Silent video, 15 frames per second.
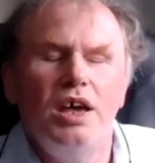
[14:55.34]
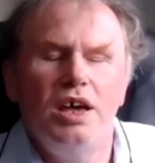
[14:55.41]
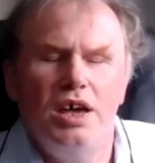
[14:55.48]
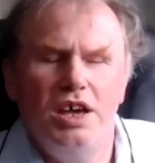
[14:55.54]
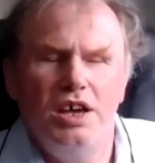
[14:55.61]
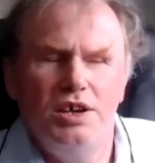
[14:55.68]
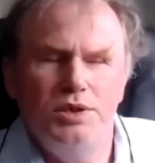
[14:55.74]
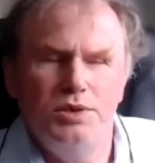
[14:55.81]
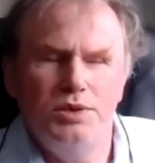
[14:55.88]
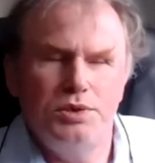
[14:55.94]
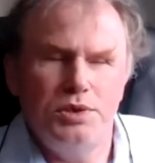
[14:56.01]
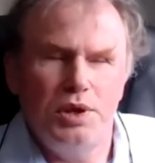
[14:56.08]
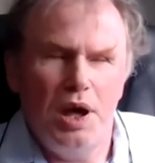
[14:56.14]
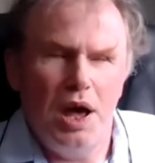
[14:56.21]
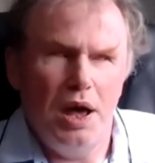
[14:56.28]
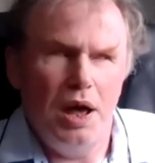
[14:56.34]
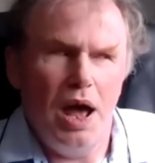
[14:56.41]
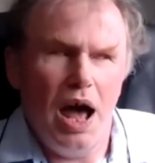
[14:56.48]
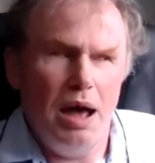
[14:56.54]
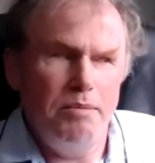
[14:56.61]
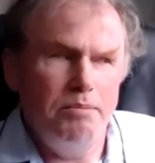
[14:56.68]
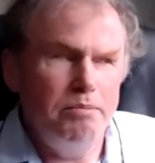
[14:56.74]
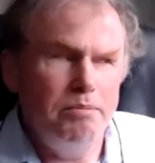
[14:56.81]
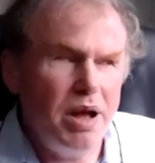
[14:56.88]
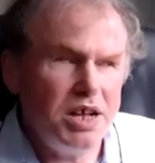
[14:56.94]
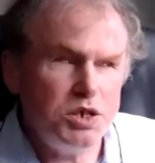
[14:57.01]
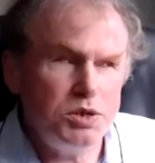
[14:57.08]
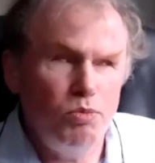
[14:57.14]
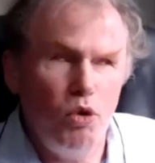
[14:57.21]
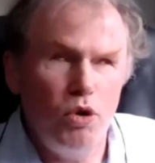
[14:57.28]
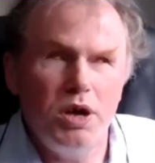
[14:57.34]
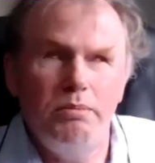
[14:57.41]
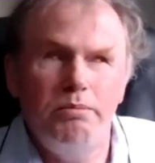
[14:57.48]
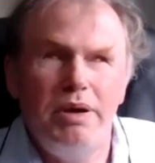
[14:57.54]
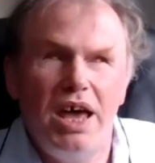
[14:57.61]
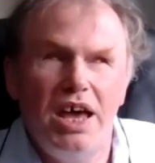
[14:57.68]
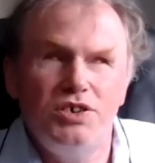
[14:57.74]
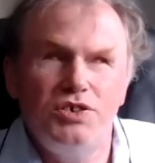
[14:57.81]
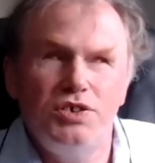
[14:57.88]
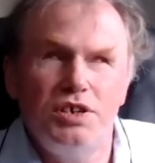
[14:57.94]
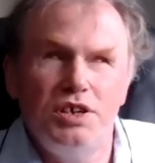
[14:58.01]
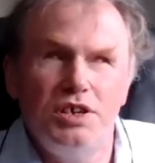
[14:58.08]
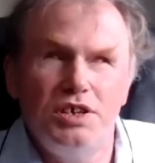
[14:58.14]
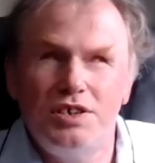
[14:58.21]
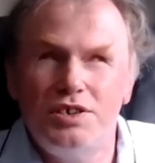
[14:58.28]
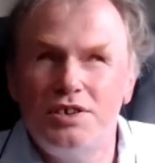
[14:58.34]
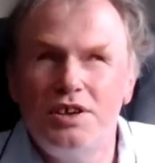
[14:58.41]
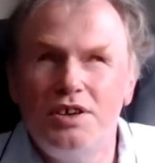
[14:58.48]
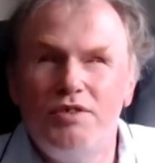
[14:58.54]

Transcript: is a much more compassionate,